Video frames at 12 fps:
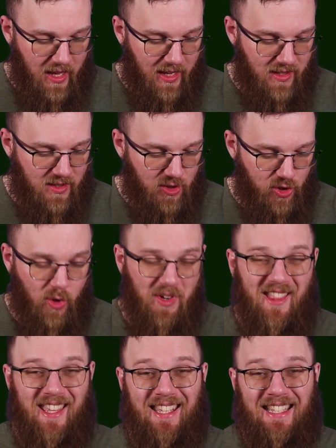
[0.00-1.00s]
It is
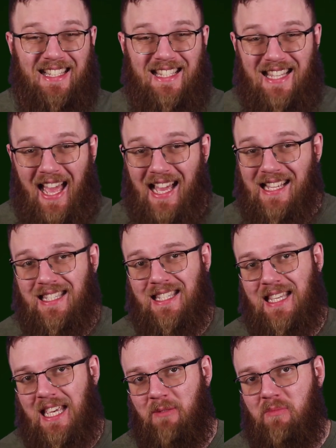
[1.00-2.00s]
showing the exact
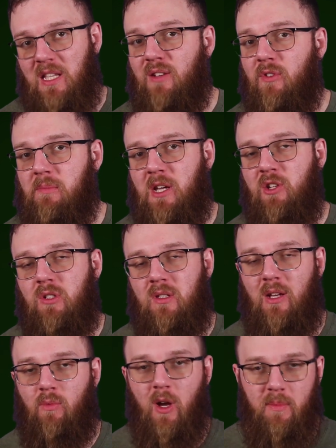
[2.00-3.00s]
same deformation
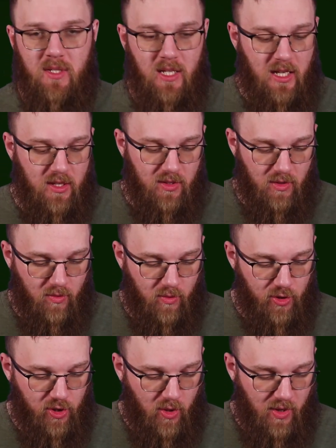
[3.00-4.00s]
that Rob Skis
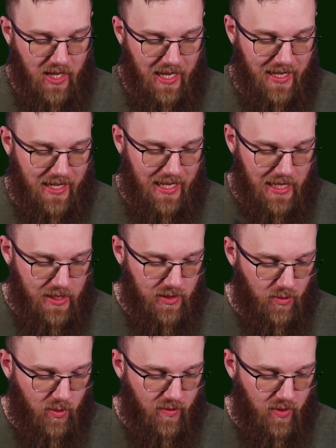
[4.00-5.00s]
was showing in
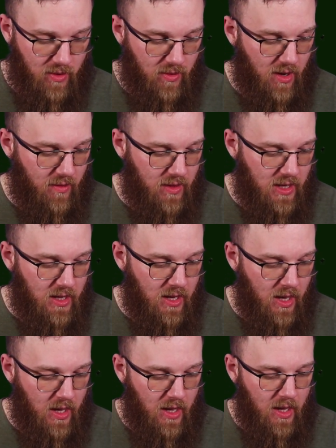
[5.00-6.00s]
his review of
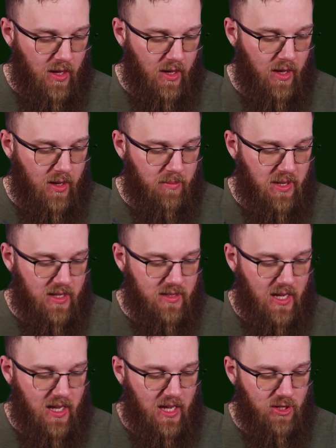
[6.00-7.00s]
the
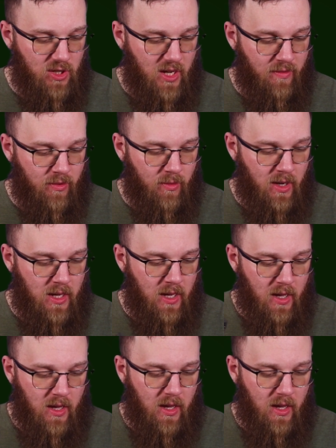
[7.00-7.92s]
PSA GF3.